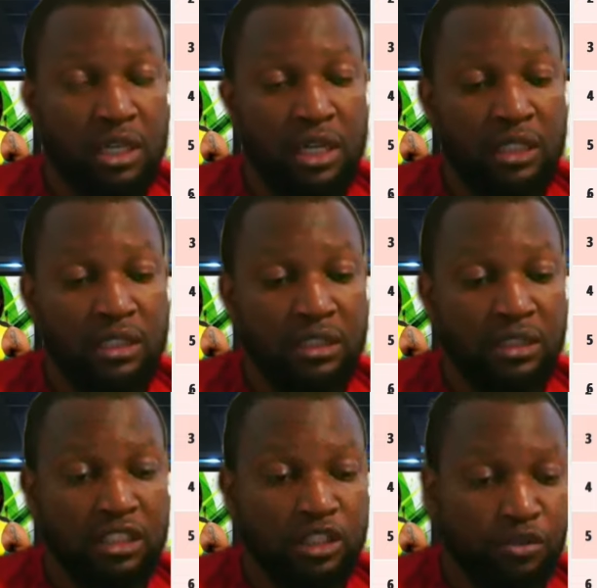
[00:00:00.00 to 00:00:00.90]
and
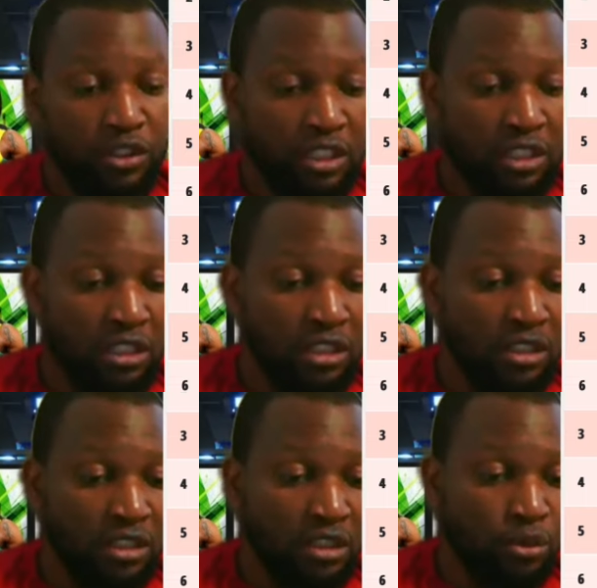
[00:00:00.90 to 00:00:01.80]
definitely
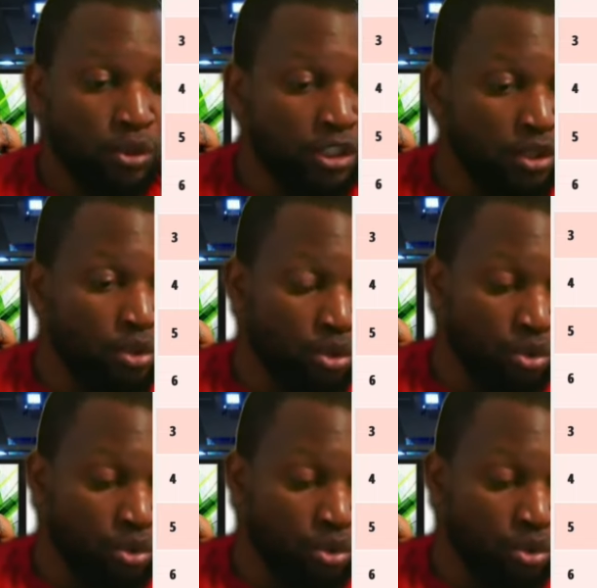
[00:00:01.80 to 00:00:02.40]
we don't